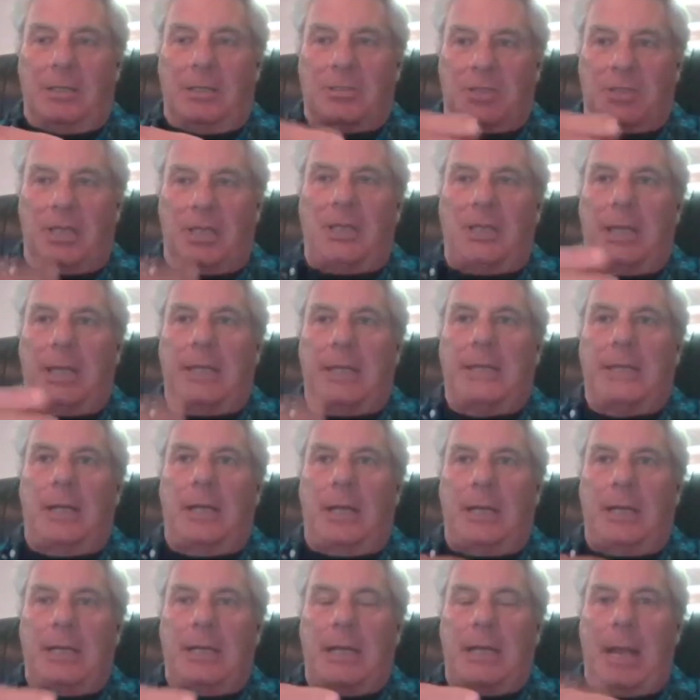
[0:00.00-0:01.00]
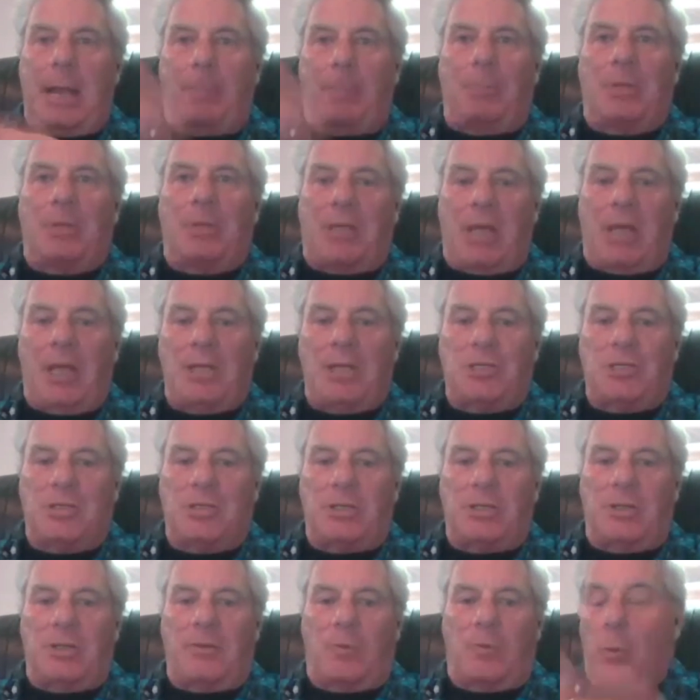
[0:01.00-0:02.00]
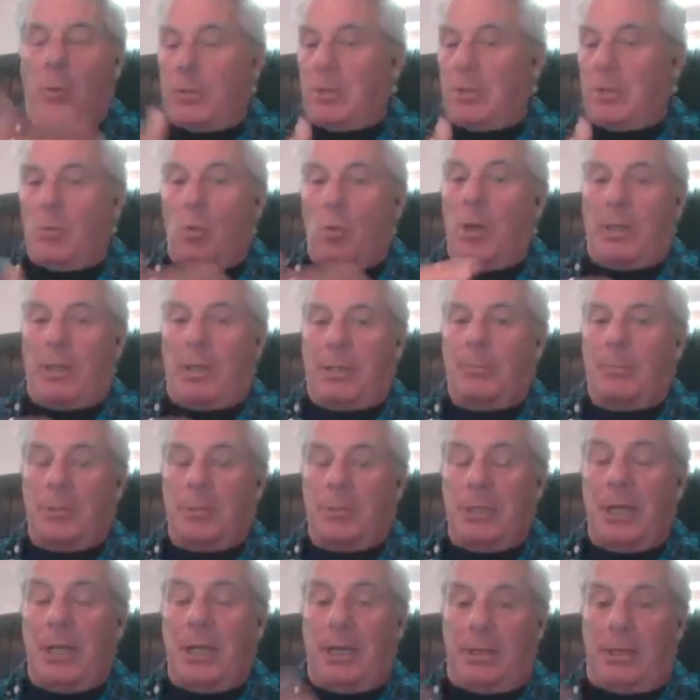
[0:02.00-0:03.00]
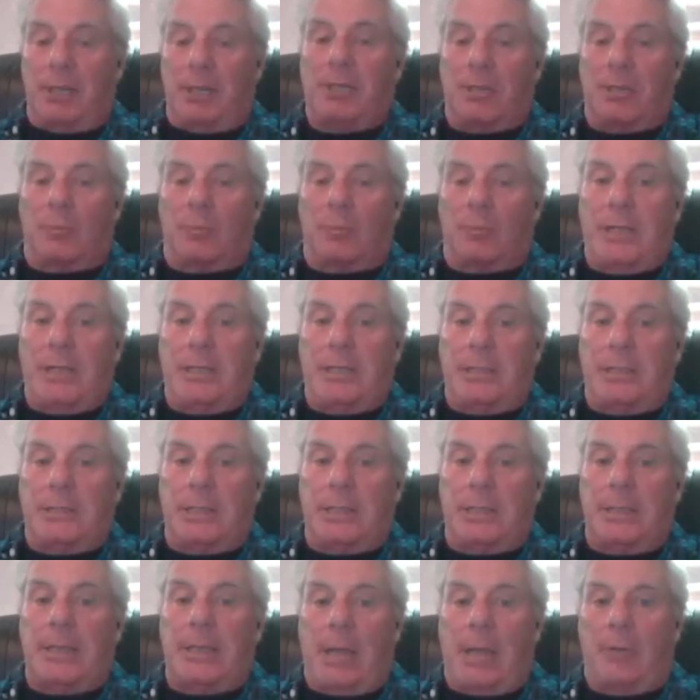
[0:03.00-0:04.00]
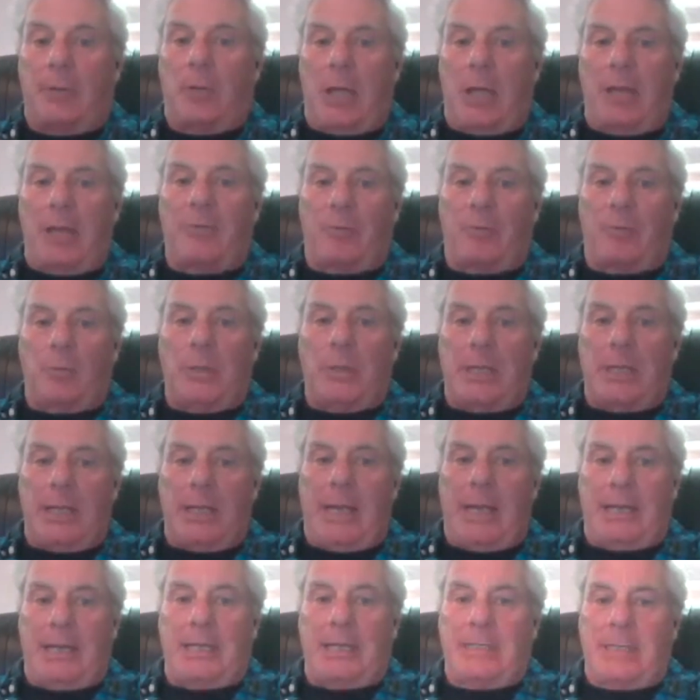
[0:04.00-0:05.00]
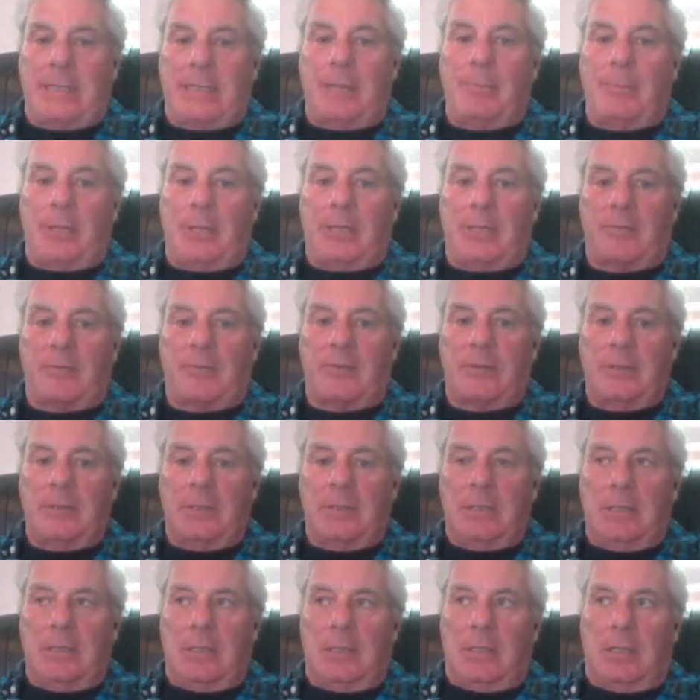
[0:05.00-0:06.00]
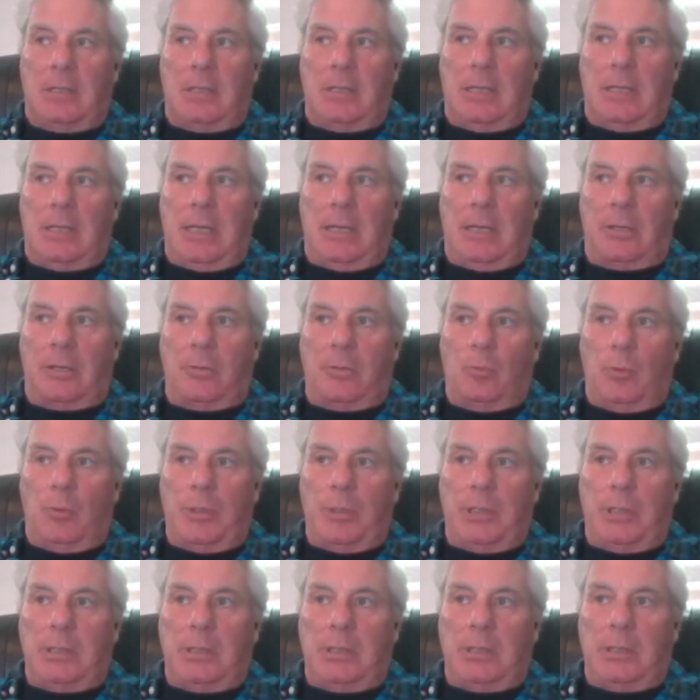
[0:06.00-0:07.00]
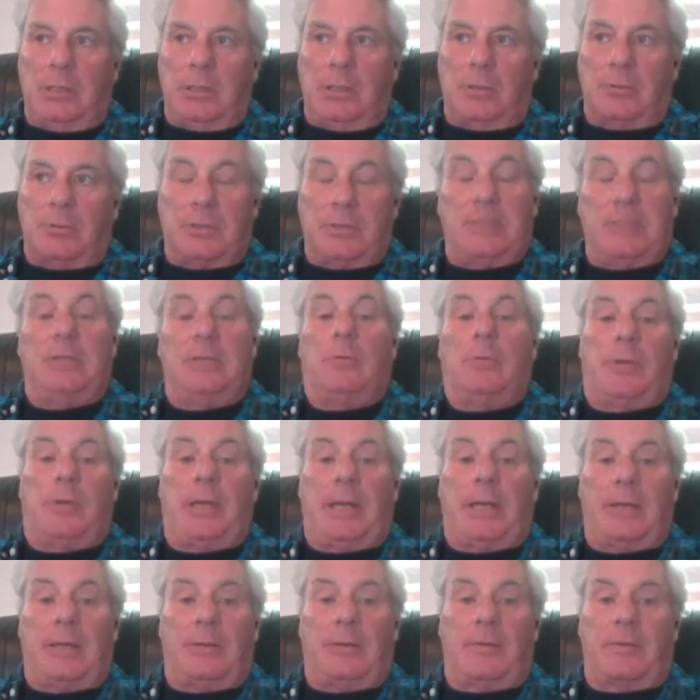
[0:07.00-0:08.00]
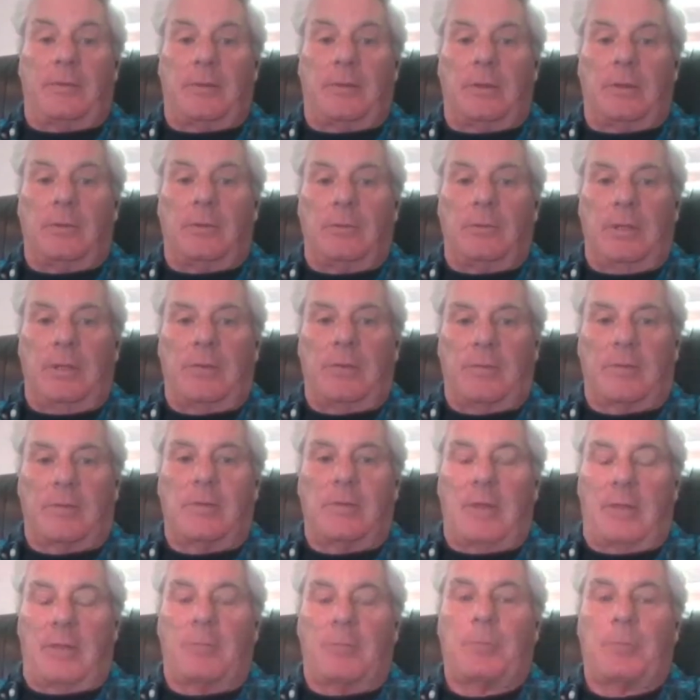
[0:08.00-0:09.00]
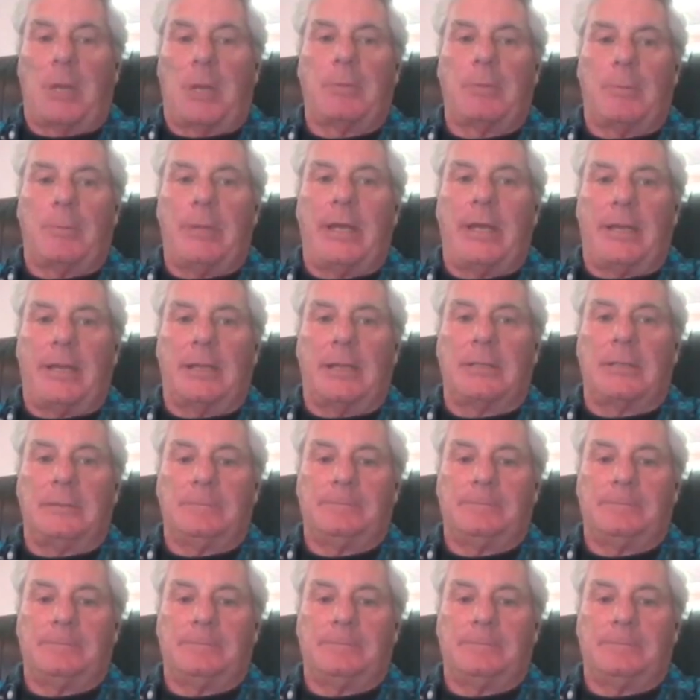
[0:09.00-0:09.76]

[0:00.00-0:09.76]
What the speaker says: AI applications, whether you want them or not, in your writing, and how, as we academics, how do we deal with that? So it's problematic.